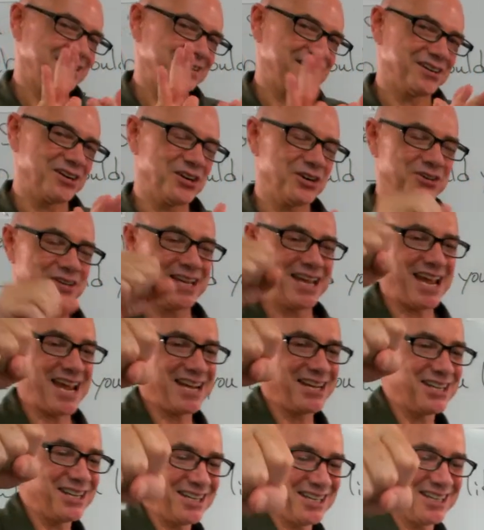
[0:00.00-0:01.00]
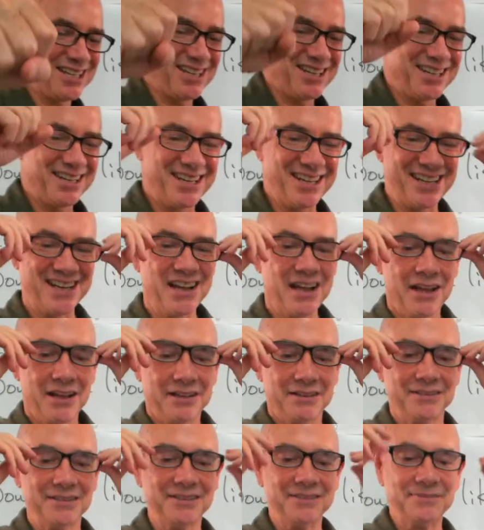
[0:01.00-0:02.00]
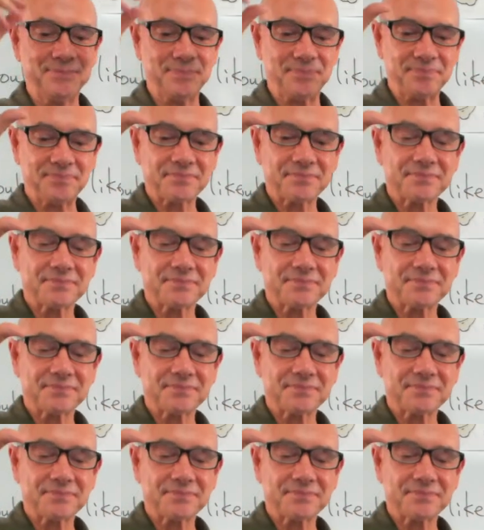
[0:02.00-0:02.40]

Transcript: Okay, good, good, good.